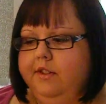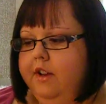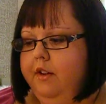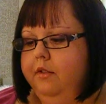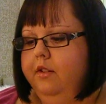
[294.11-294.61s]

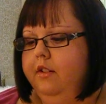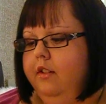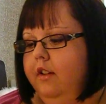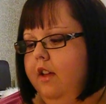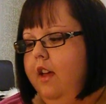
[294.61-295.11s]
so
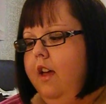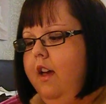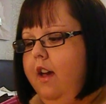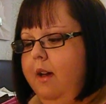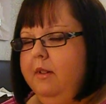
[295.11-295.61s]

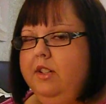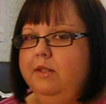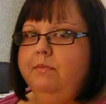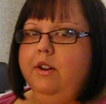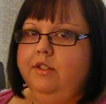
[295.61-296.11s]
it's
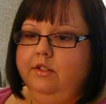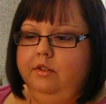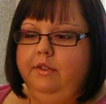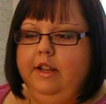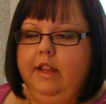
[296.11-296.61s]
just
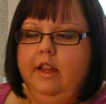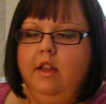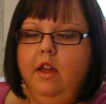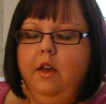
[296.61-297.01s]
personal, really.